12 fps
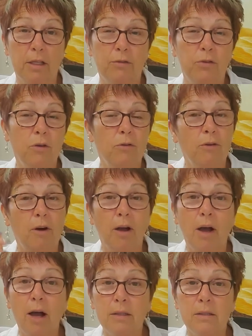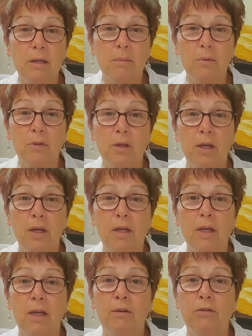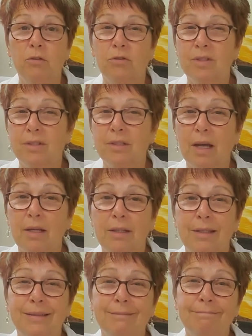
if you forgot something, if you've decided,